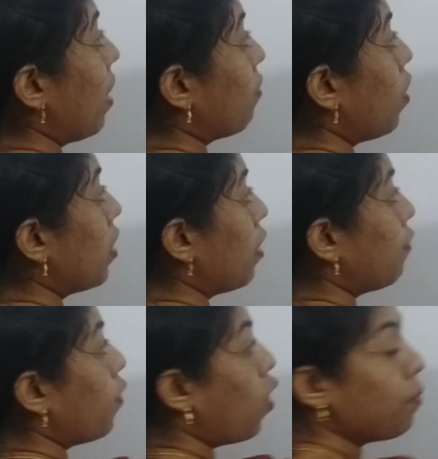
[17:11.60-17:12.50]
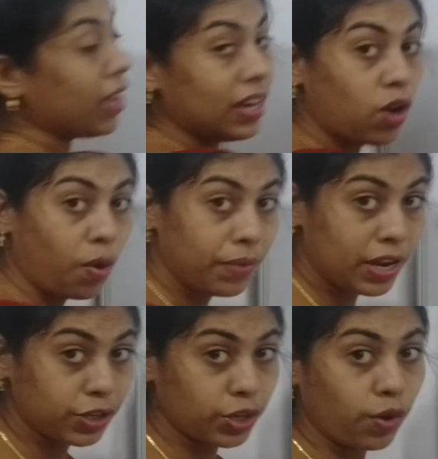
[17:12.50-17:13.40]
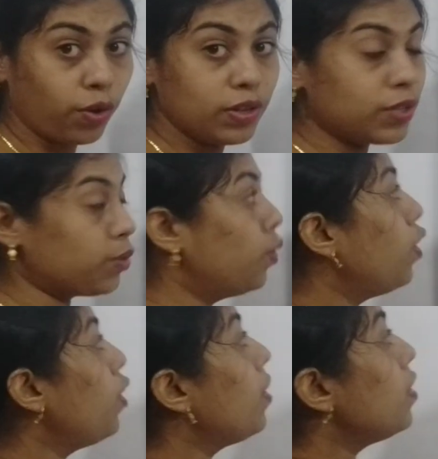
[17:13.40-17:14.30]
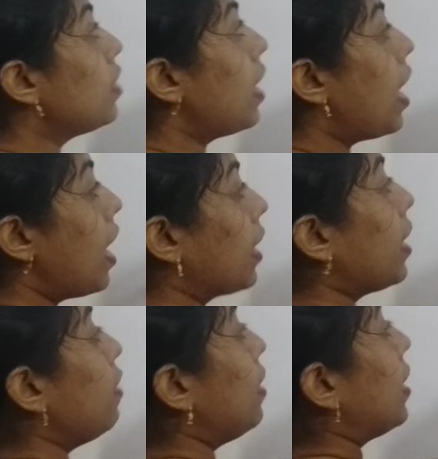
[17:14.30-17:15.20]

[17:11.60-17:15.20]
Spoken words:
got a form in combination also. Again, let